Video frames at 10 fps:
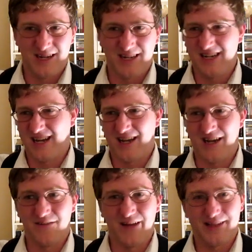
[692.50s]
I
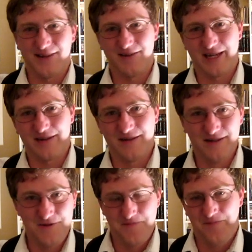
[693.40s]
kind of like their,
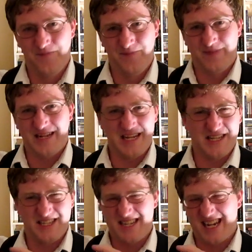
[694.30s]

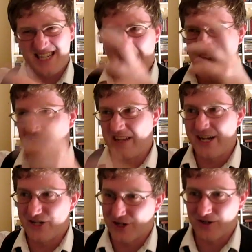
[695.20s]
insectile
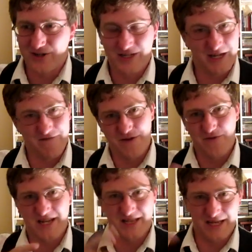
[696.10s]
nature, and if you
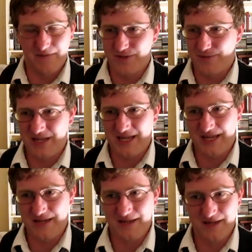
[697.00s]
get them to
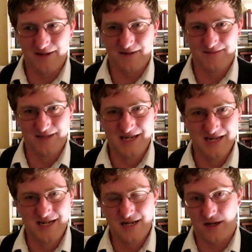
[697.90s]
be,
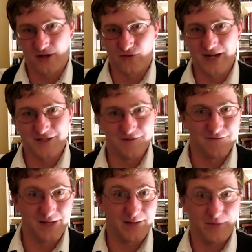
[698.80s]

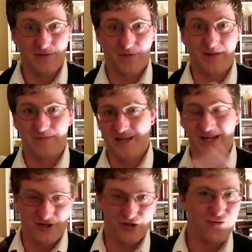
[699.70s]
aggressive, they
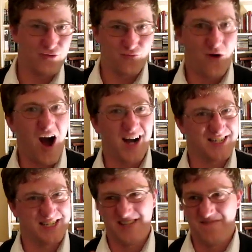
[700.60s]
can chew through
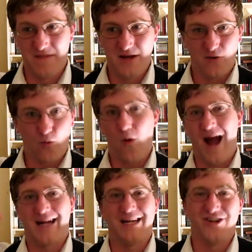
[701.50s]
rocks and
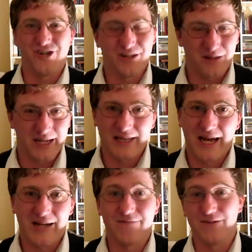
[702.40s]
wacky shit like
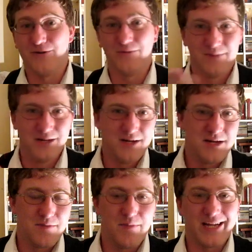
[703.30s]
that if you
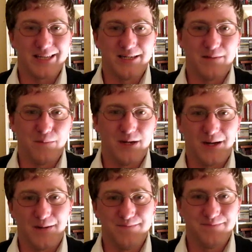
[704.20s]
make them
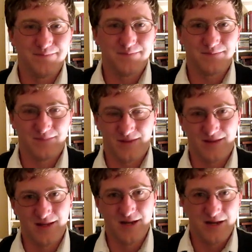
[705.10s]

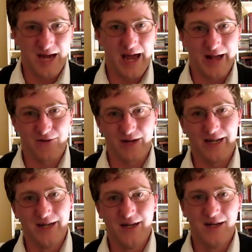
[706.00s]
angry,
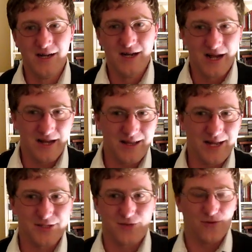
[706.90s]
and
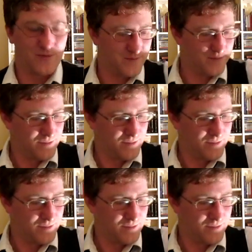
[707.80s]
that's cool.